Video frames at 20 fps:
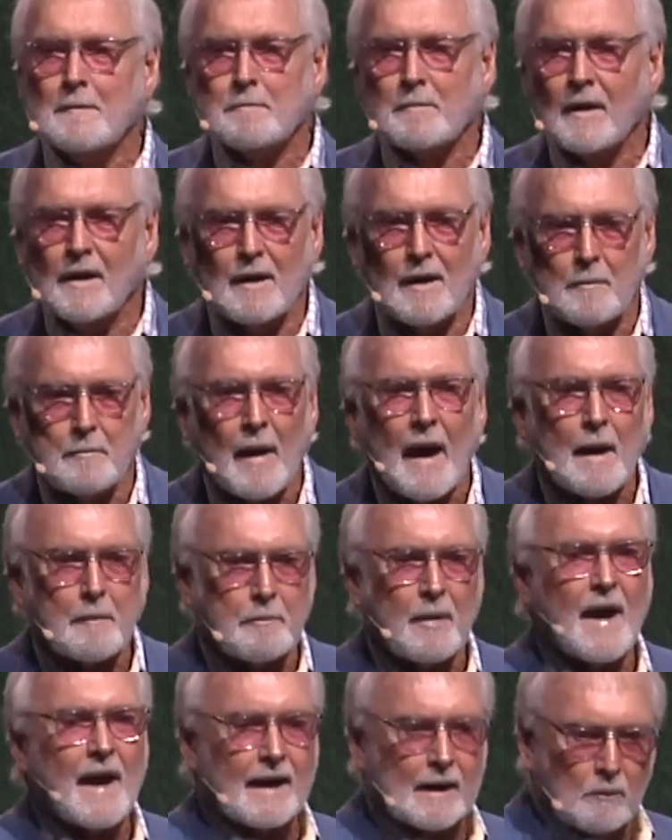a
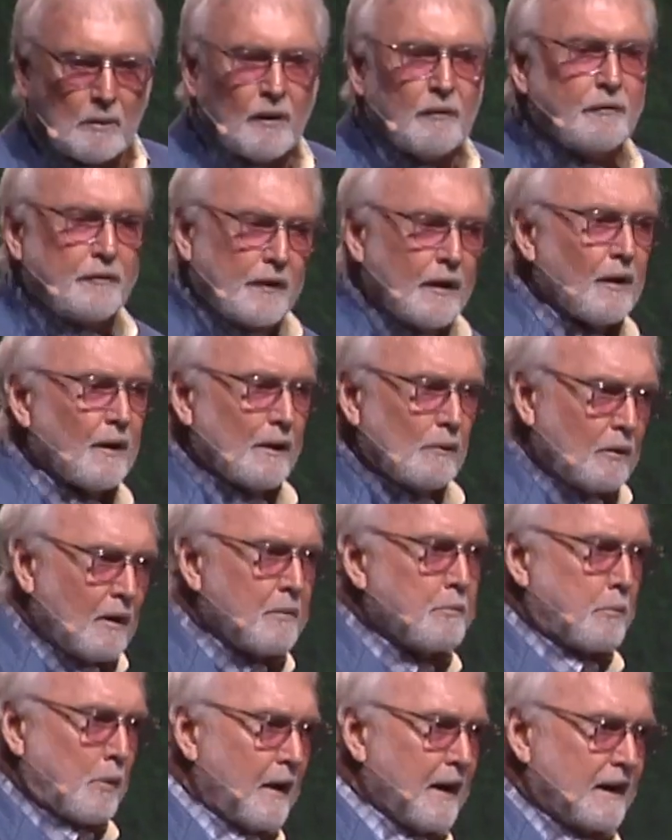backpack and we filled it
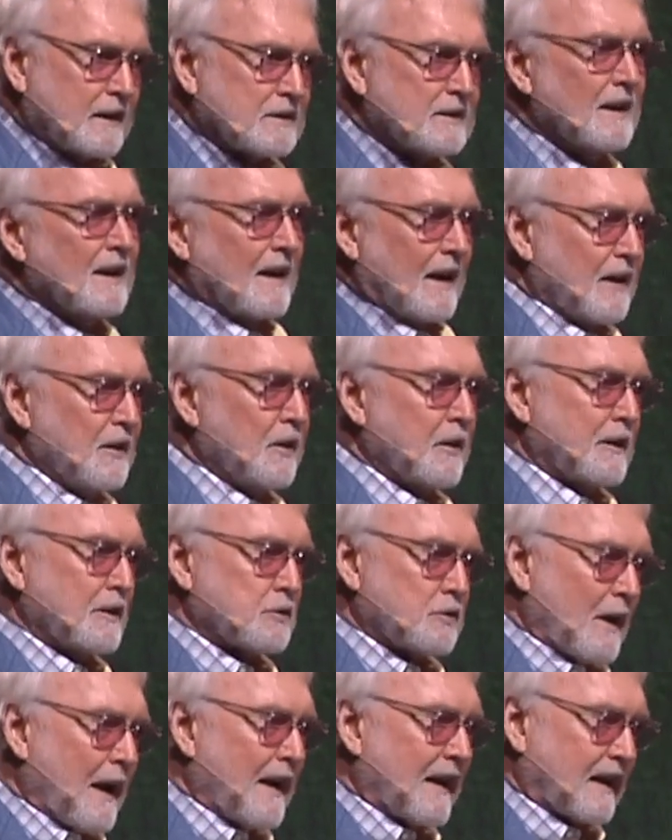with bricks, and you can
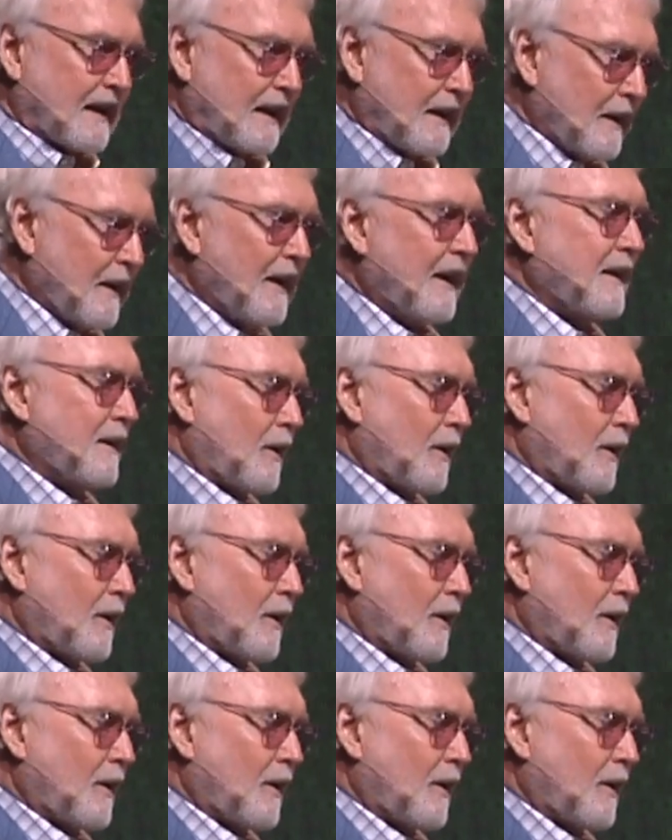try to carry it